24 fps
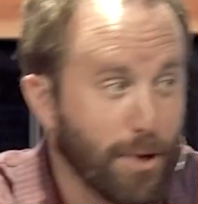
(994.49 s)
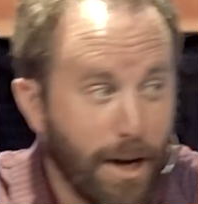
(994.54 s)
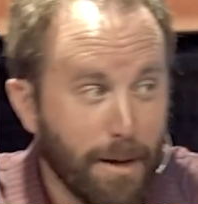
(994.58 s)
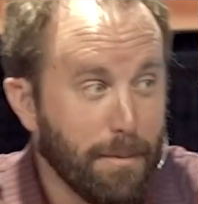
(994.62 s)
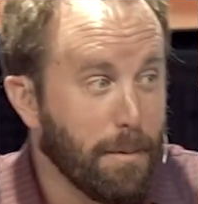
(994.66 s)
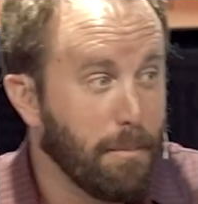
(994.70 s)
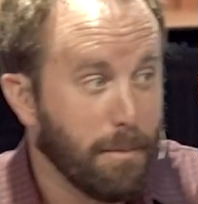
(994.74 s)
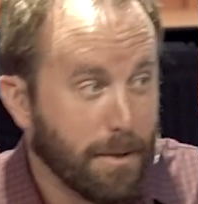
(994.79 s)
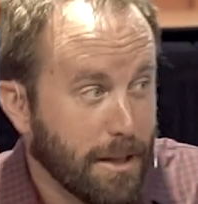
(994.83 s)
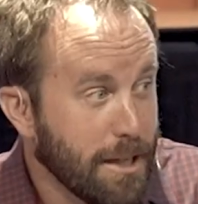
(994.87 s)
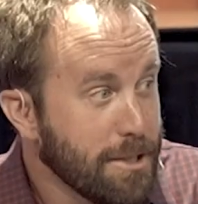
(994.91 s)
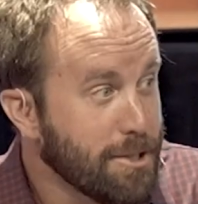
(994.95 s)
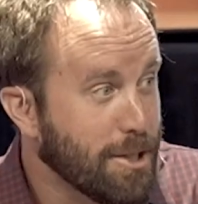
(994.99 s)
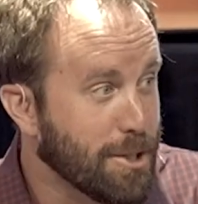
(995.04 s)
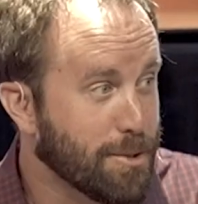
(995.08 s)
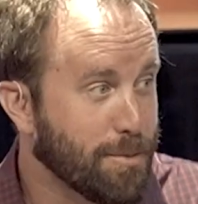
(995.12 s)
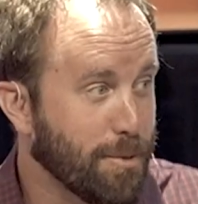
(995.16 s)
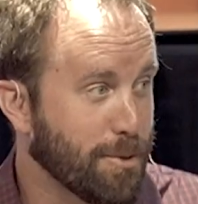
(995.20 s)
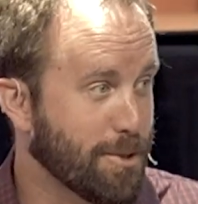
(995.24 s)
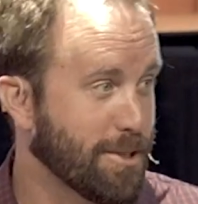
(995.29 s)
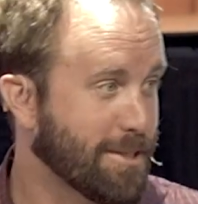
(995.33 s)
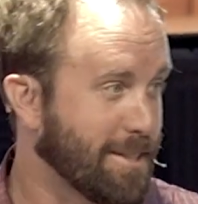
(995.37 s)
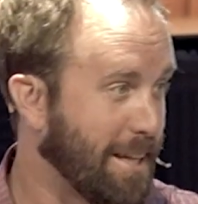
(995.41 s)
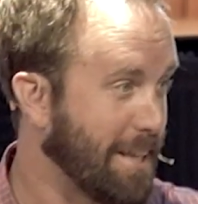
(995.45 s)
trying to be malicious.
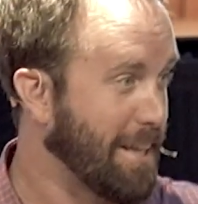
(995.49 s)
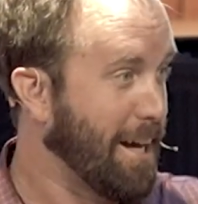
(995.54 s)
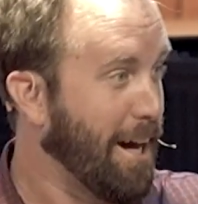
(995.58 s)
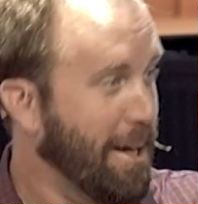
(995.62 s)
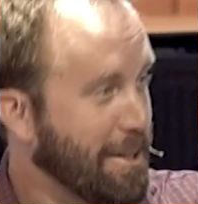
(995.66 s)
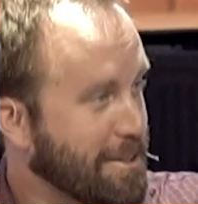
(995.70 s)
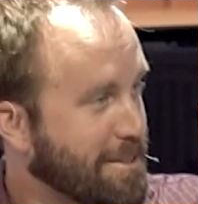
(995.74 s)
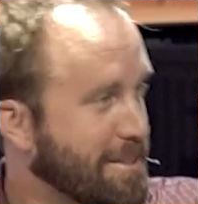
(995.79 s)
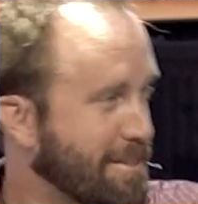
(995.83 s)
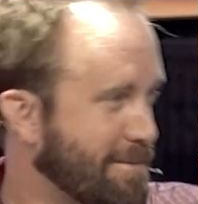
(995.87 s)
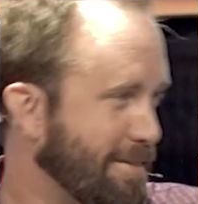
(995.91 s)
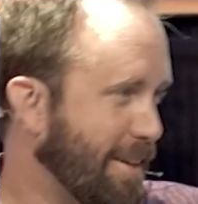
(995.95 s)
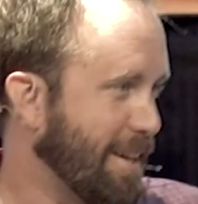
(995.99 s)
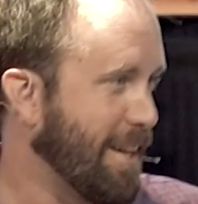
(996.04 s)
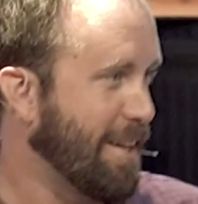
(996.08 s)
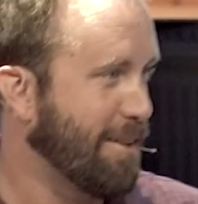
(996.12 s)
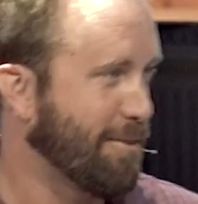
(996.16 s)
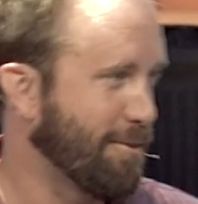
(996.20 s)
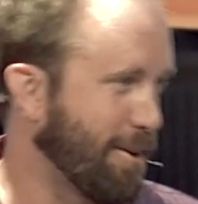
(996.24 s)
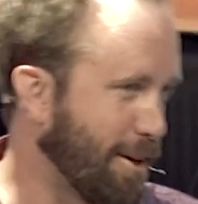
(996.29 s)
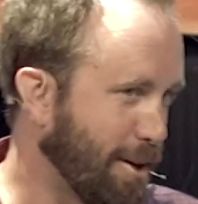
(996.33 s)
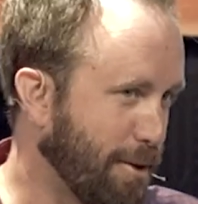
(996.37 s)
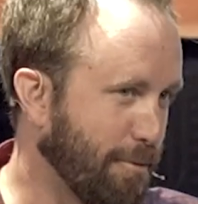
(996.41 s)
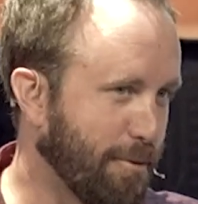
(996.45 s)
We were just like, oh, this is funny,
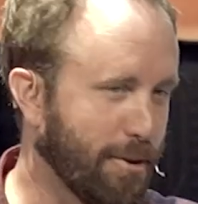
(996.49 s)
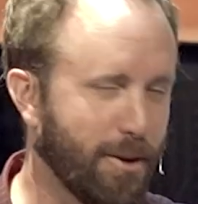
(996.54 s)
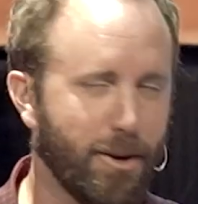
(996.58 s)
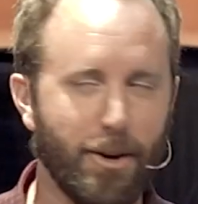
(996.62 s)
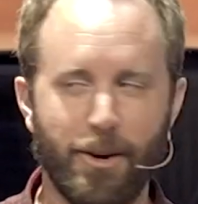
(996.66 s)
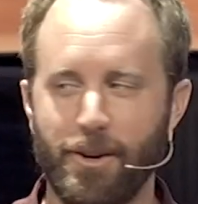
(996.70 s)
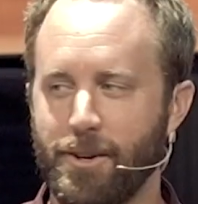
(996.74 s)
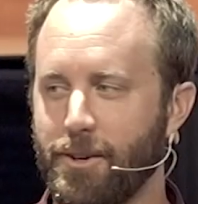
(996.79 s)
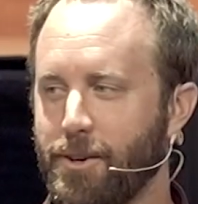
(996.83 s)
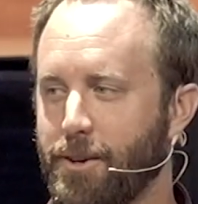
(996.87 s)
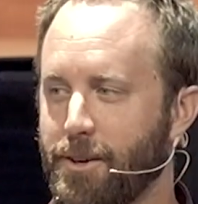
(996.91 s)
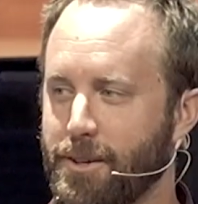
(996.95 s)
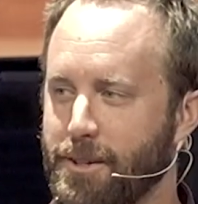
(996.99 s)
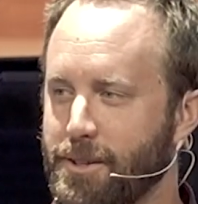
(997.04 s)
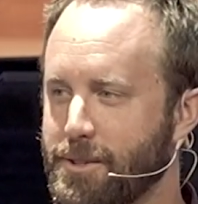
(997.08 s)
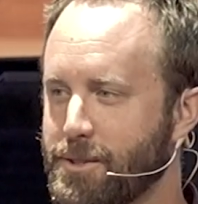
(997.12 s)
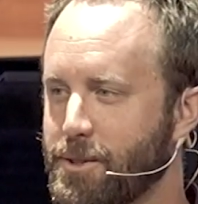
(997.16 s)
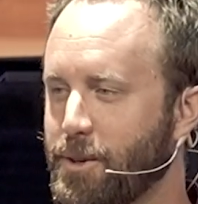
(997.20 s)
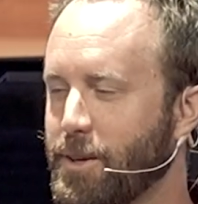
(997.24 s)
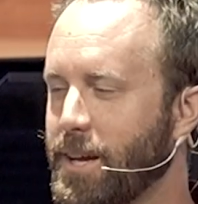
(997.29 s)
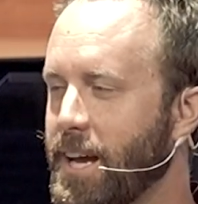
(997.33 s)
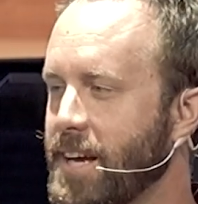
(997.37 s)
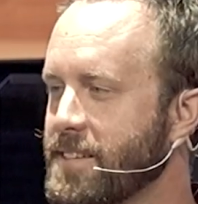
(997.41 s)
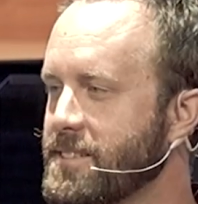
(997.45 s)
you're running over car or your
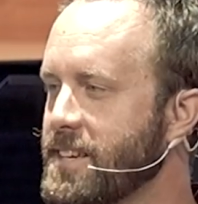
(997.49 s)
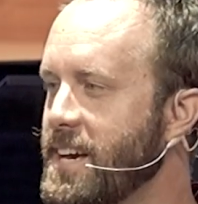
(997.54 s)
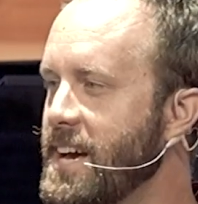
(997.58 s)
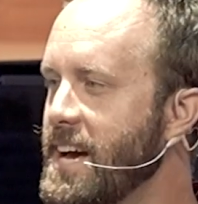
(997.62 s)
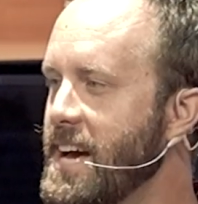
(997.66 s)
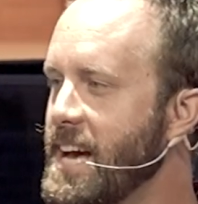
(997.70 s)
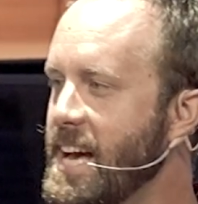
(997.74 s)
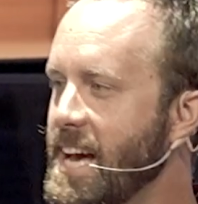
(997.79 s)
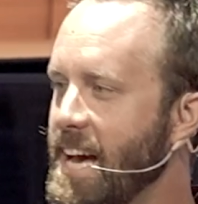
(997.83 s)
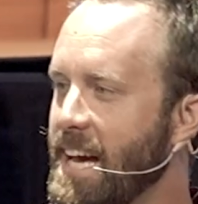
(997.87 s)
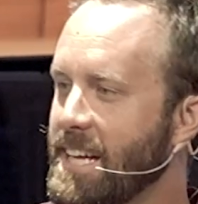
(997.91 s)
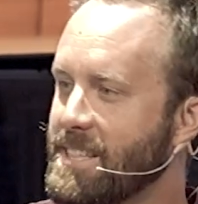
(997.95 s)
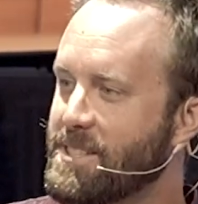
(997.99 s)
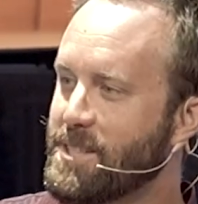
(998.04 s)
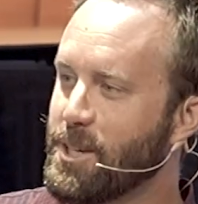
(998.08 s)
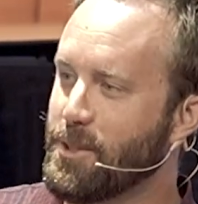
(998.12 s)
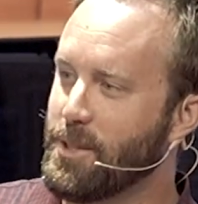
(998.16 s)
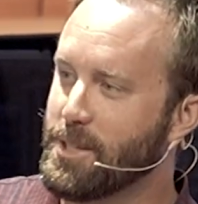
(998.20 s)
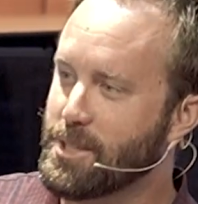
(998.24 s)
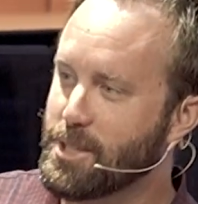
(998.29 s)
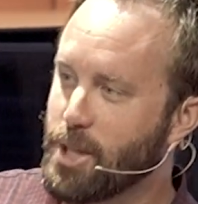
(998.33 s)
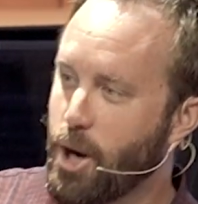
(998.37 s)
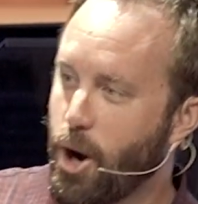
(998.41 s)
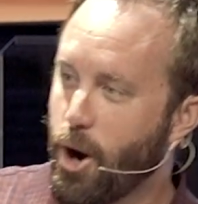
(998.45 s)
soda cans. And so
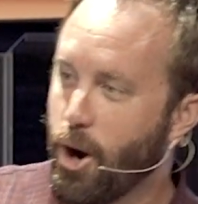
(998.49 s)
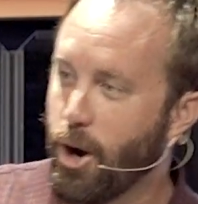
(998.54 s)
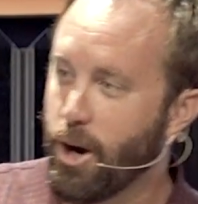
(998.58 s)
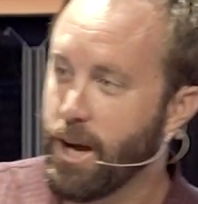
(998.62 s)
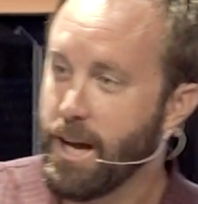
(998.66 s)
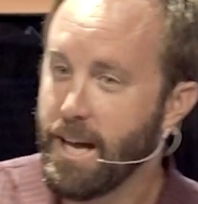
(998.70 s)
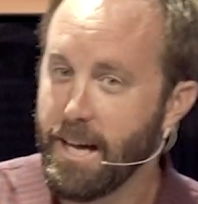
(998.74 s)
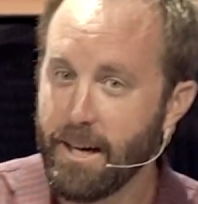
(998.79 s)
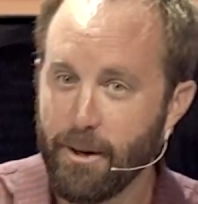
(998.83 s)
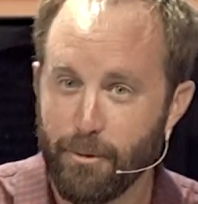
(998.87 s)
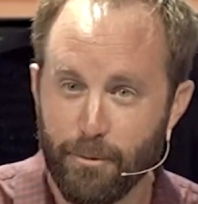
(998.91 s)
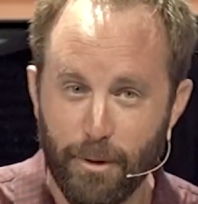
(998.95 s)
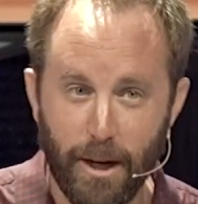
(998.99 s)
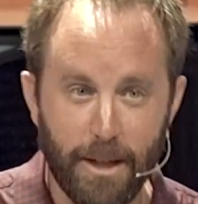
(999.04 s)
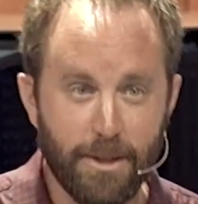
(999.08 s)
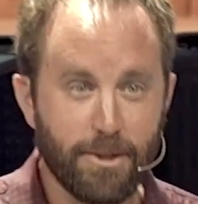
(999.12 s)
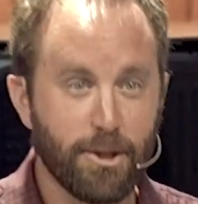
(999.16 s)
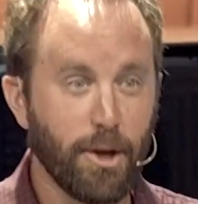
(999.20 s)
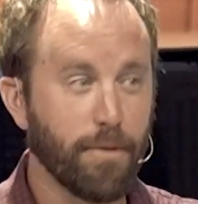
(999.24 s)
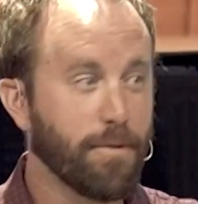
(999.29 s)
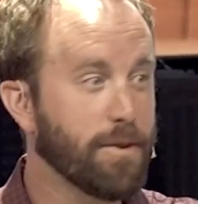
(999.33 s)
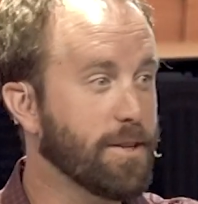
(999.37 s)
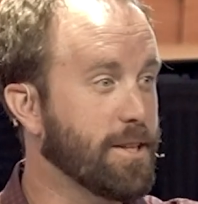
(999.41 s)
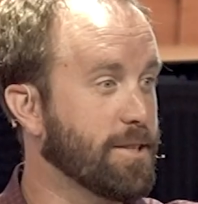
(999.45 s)
this car runs
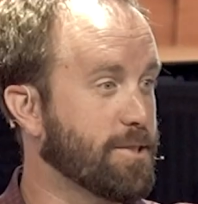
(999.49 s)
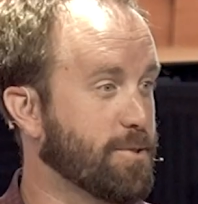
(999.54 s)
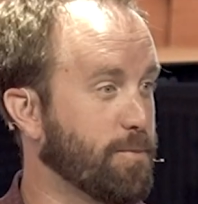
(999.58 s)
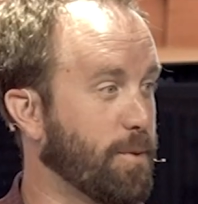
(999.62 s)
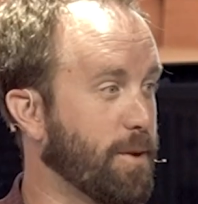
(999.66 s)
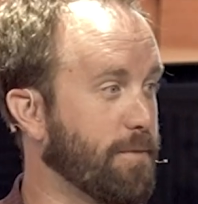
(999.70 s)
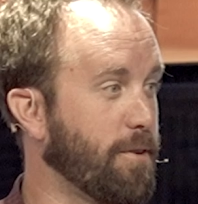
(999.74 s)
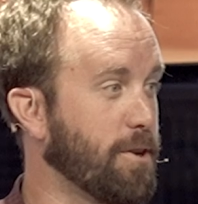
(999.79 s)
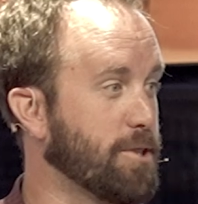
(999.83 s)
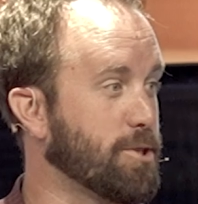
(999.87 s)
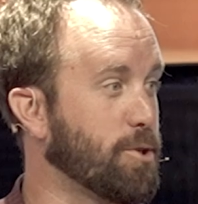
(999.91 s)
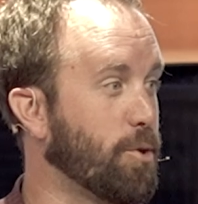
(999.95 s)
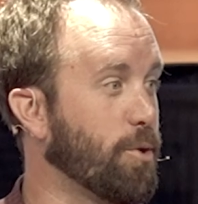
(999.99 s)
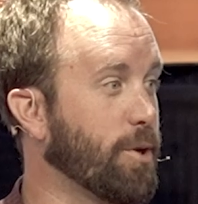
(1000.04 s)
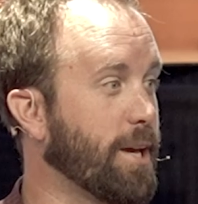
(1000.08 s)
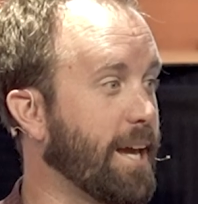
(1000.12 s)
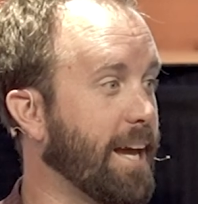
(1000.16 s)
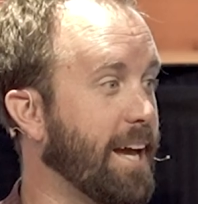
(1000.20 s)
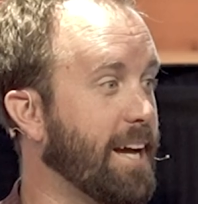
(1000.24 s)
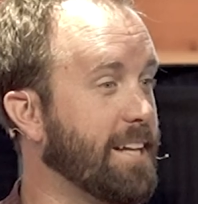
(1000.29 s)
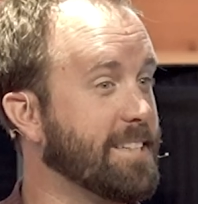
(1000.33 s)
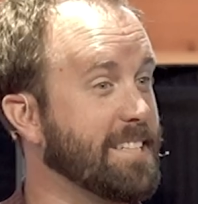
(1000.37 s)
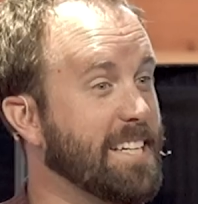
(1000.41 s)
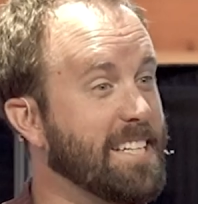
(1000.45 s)
over this one of our soda
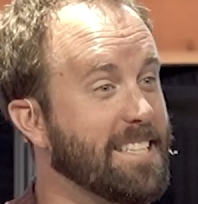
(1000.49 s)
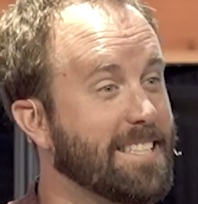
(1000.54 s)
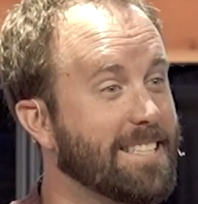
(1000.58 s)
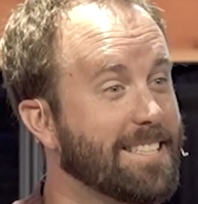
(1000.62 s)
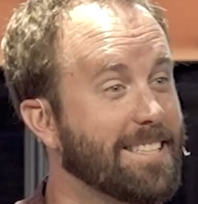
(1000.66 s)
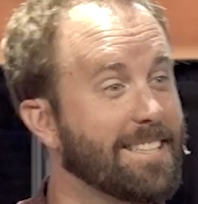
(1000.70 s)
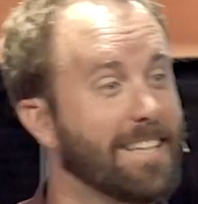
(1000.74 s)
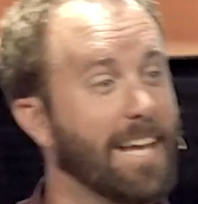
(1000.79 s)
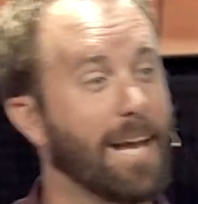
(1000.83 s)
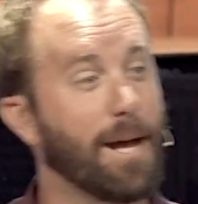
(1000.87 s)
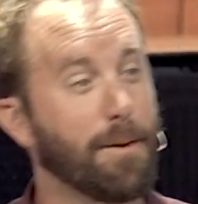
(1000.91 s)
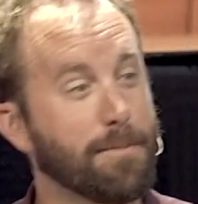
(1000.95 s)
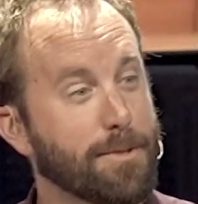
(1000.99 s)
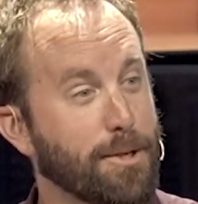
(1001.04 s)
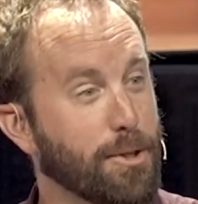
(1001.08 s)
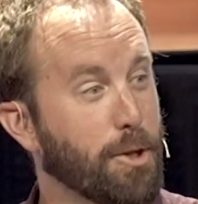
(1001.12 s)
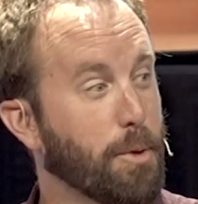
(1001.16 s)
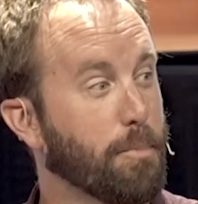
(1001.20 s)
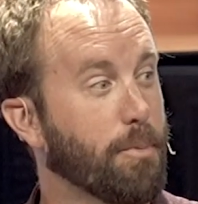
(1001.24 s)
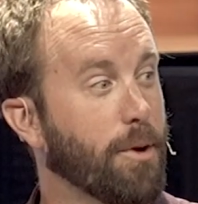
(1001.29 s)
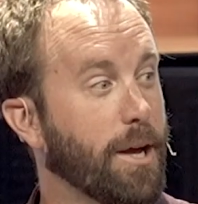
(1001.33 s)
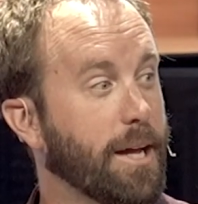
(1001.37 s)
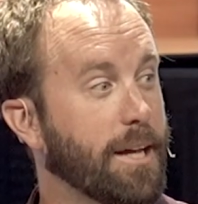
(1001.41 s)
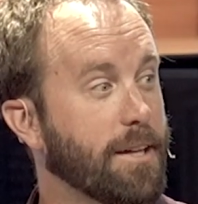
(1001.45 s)
cans and slams on
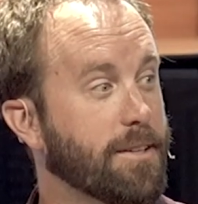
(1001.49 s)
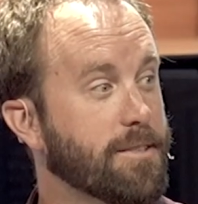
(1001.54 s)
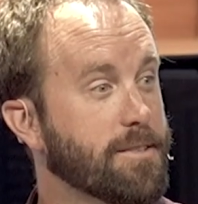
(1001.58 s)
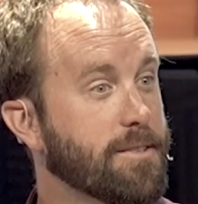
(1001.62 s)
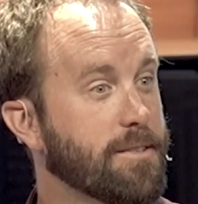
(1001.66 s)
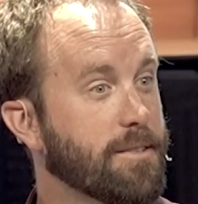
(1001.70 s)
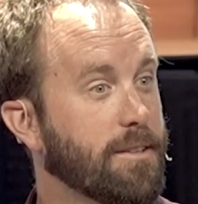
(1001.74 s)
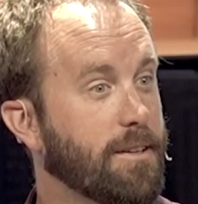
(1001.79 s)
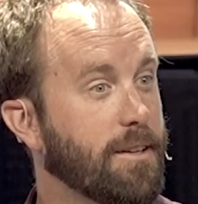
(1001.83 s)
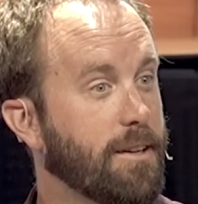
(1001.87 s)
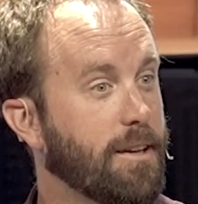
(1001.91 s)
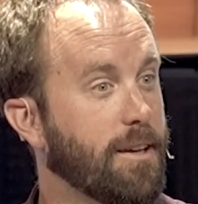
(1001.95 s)
their brakes.